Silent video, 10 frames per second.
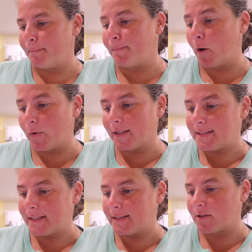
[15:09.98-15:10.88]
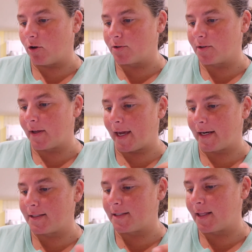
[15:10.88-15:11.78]
bonuses also
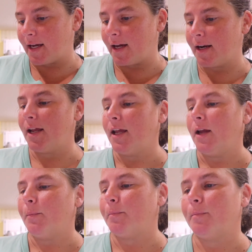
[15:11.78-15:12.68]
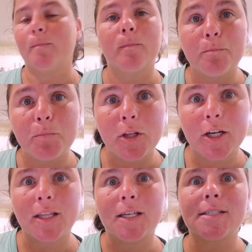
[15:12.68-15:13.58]
added to that. But look
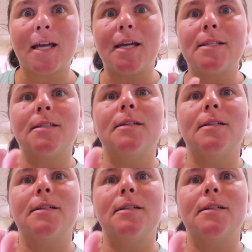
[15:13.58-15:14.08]
at this, guys.